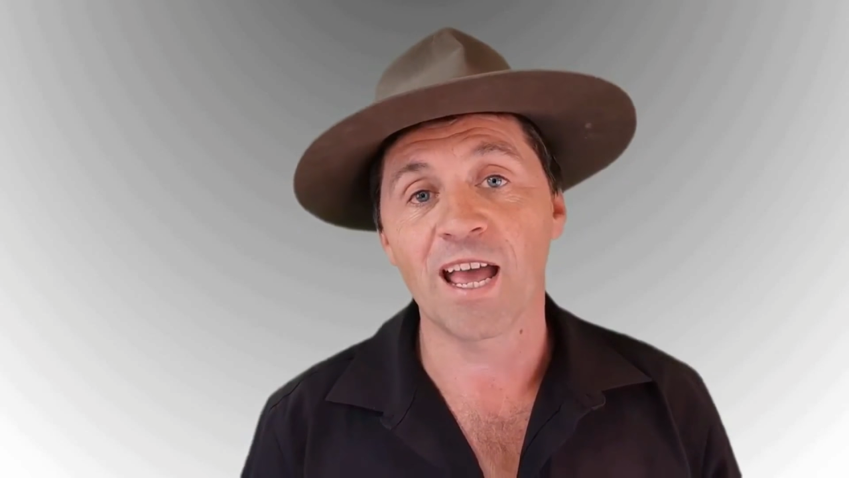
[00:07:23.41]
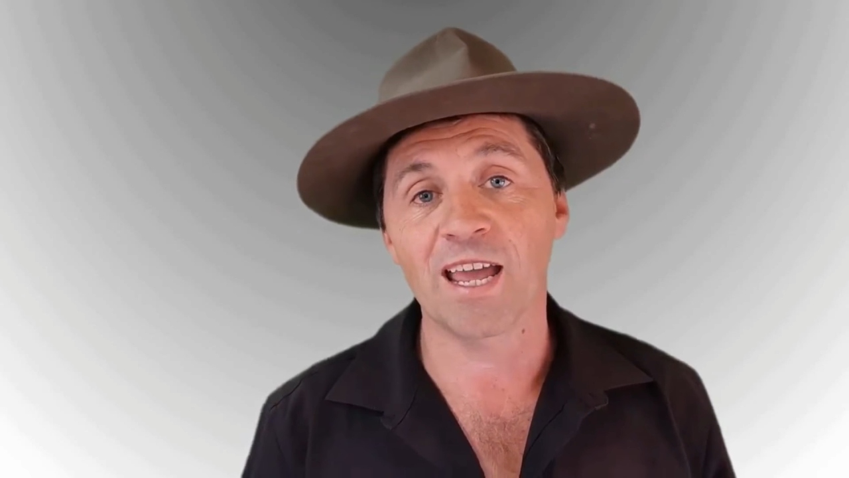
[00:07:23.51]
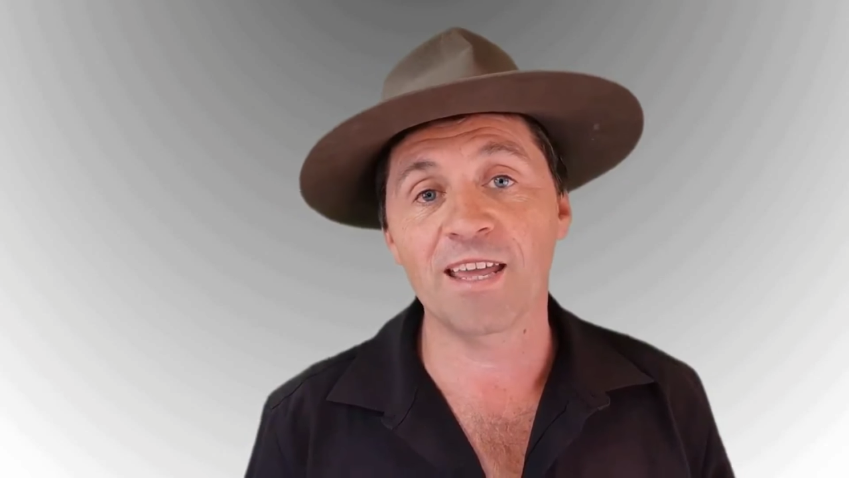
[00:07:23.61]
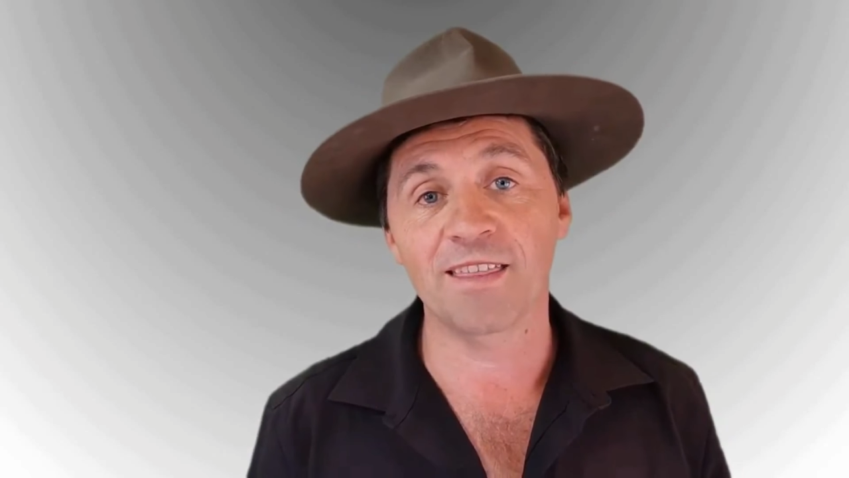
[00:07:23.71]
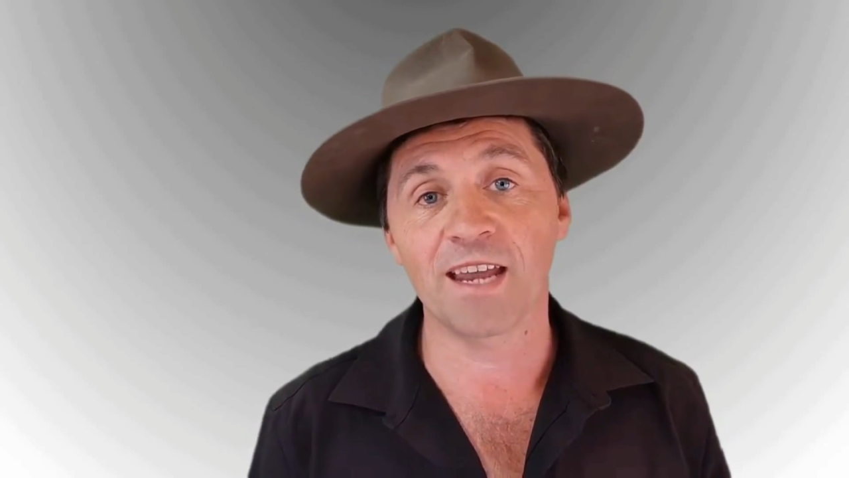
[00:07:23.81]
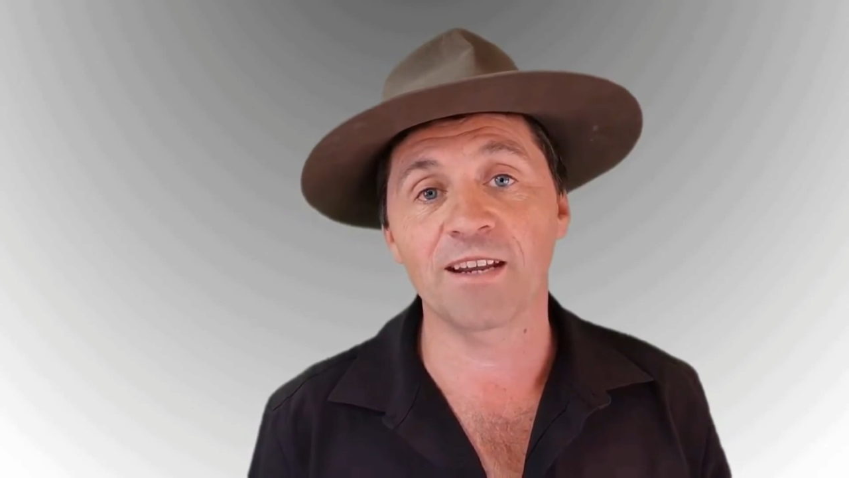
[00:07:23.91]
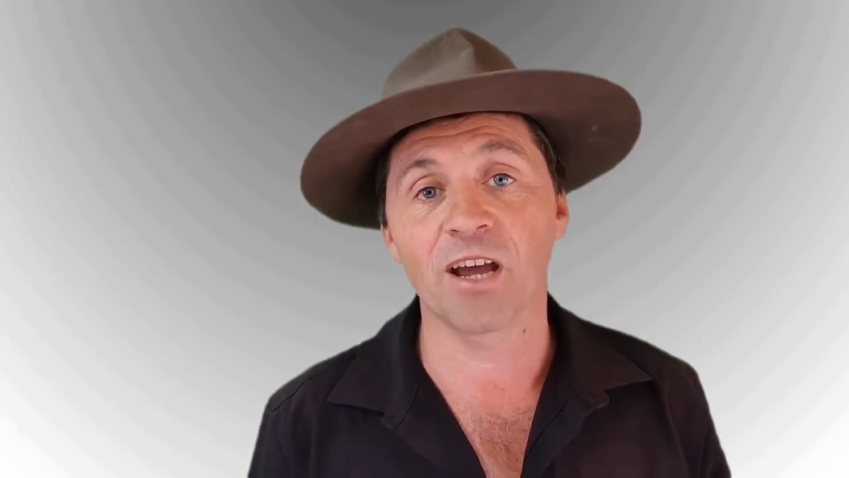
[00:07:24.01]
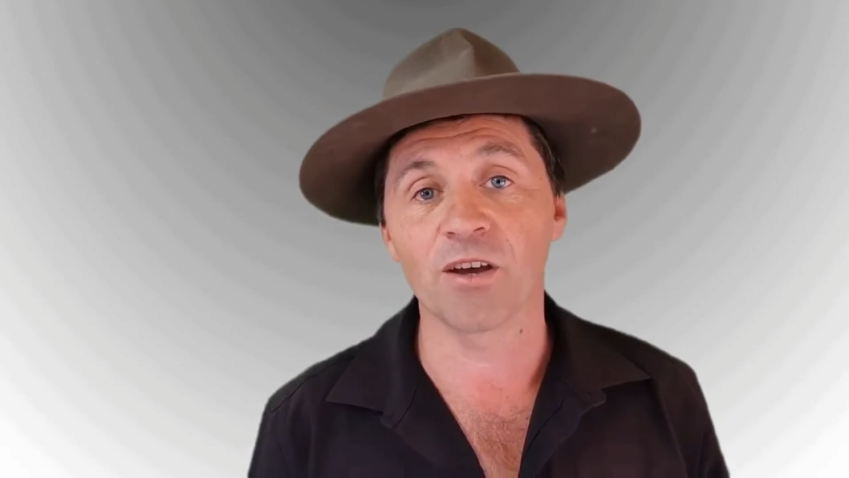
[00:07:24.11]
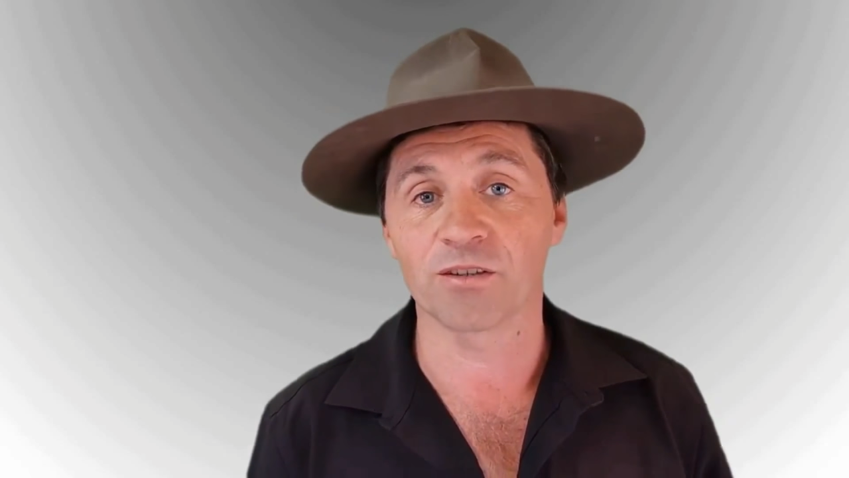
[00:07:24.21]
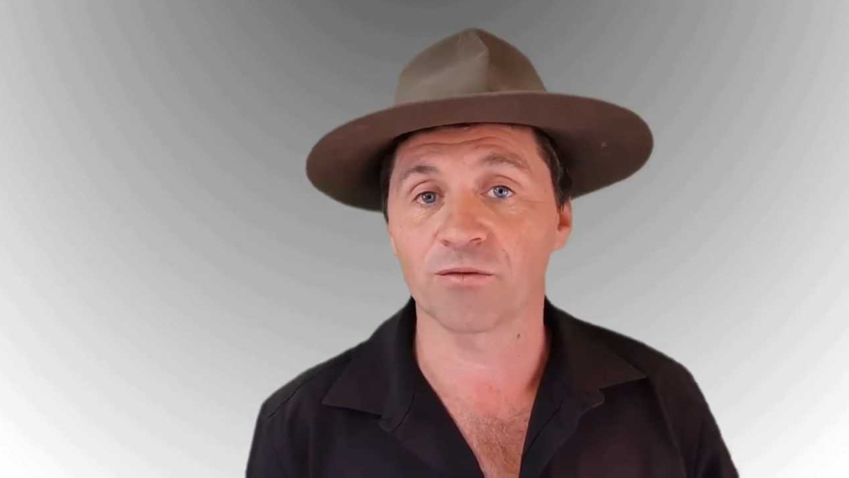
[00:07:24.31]
he then
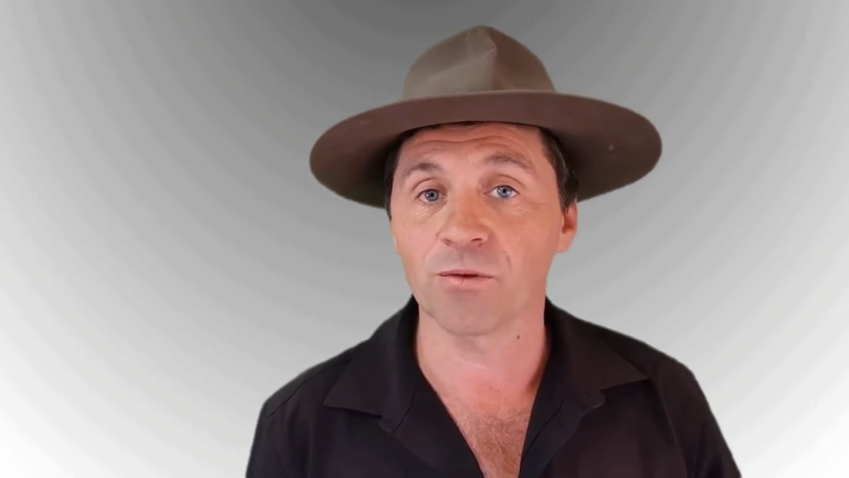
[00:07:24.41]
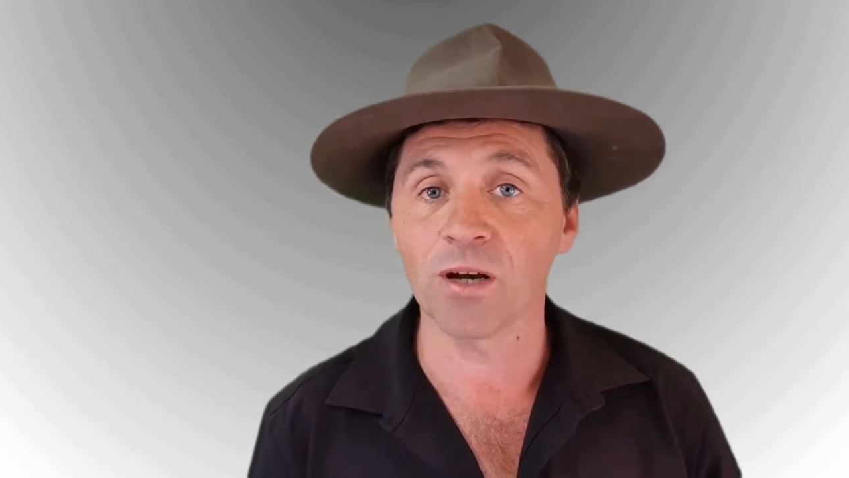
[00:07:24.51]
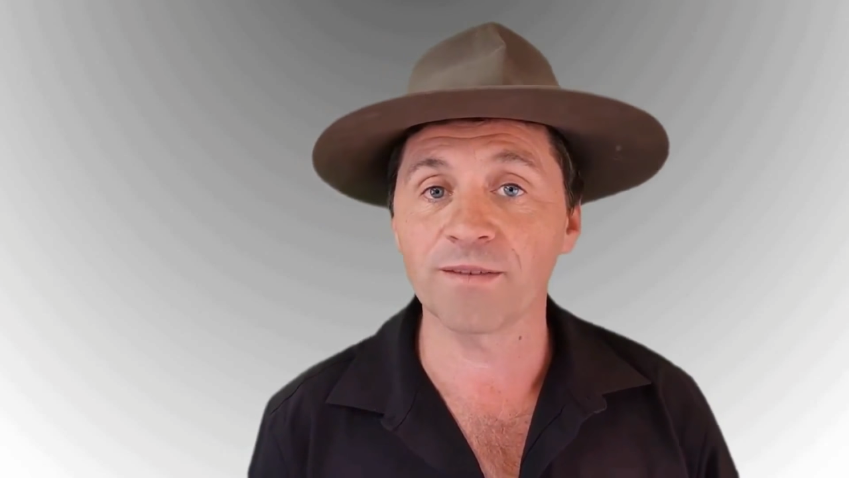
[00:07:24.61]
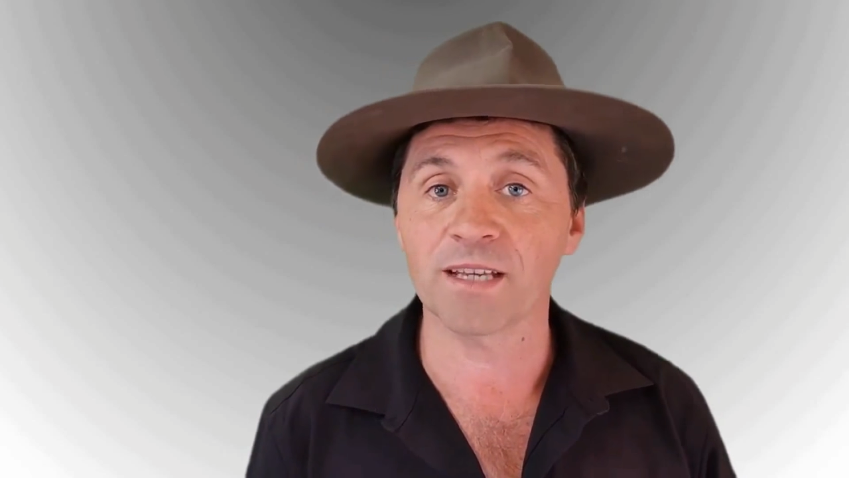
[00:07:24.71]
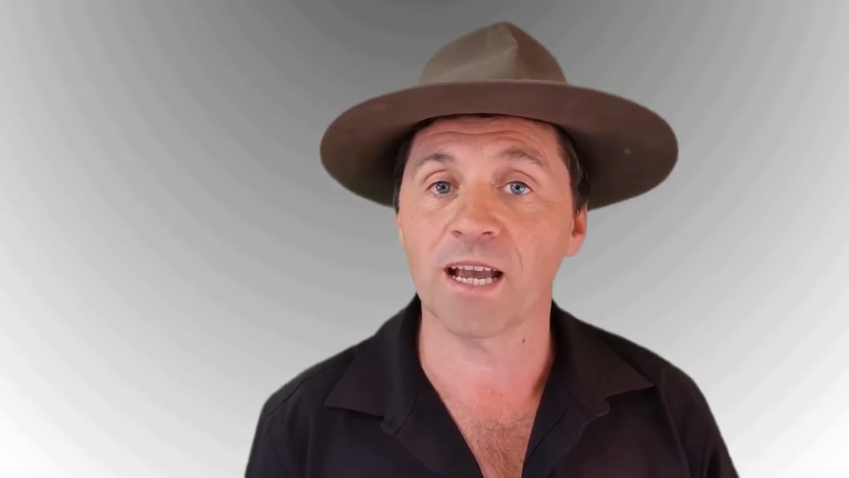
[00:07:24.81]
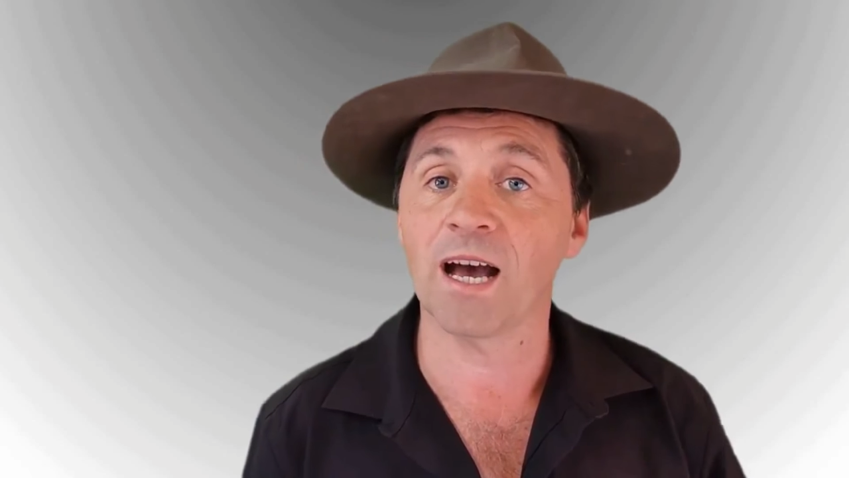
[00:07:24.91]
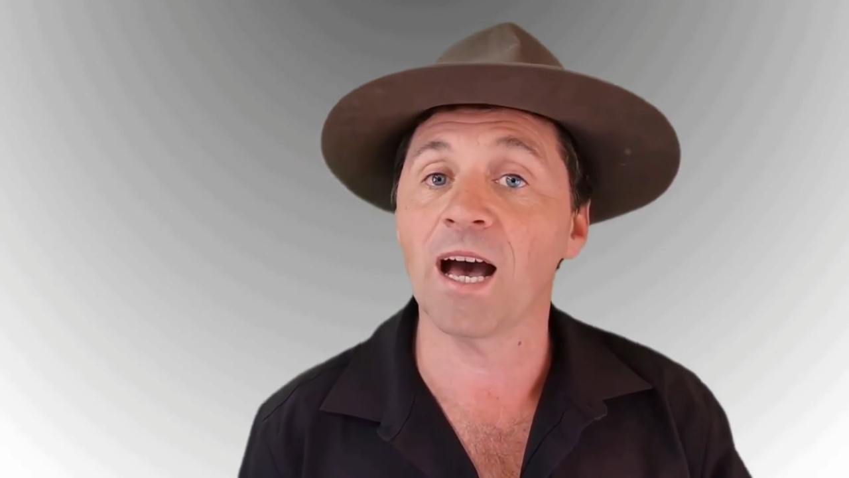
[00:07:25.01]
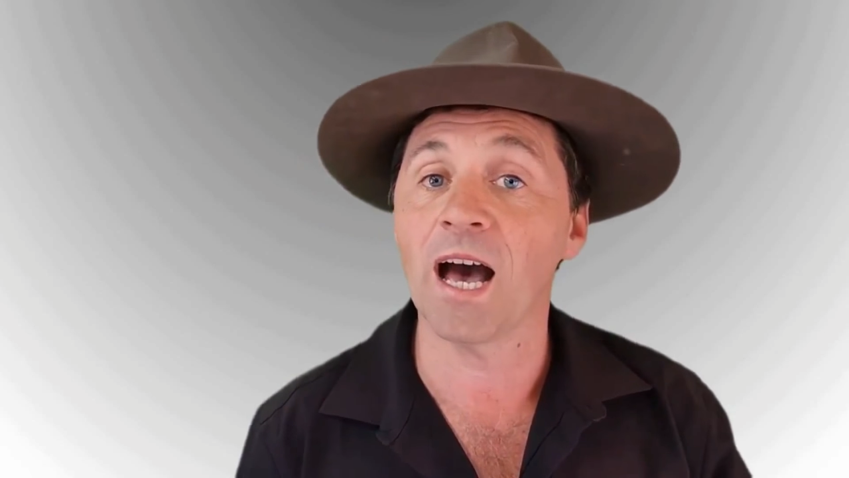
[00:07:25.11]
goes and drives the car